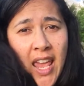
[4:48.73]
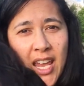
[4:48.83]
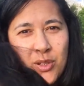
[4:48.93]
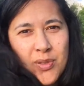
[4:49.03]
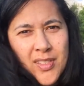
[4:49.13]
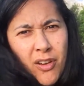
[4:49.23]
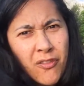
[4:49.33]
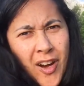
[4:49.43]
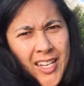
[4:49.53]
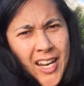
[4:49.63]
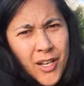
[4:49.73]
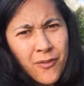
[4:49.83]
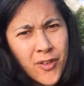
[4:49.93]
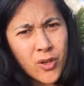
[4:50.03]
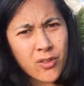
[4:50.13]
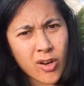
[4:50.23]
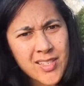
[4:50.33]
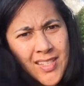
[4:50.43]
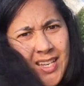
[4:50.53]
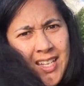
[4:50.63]
and also find out a few of
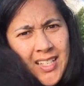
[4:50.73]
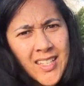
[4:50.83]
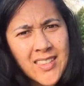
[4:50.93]
those niggly